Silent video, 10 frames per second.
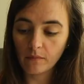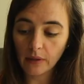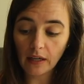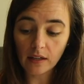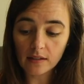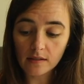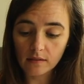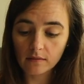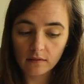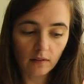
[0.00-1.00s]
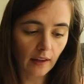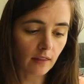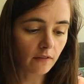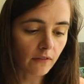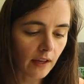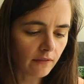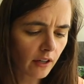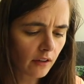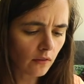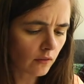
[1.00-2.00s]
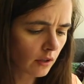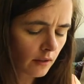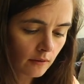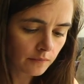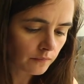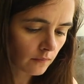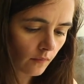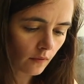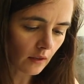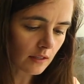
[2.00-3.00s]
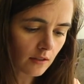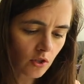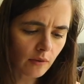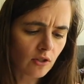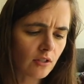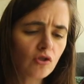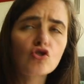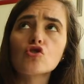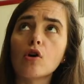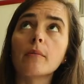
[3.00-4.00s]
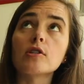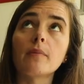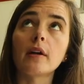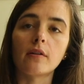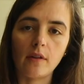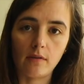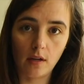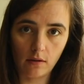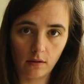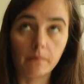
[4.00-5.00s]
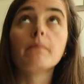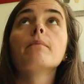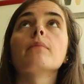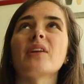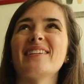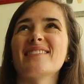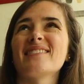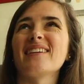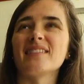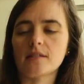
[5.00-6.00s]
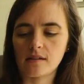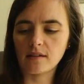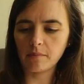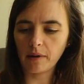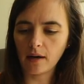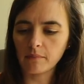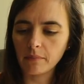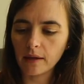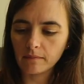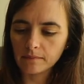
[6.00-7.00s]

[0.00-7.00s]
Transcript: But it is, like, the flavor, this is so much better than the other place, not to compare, but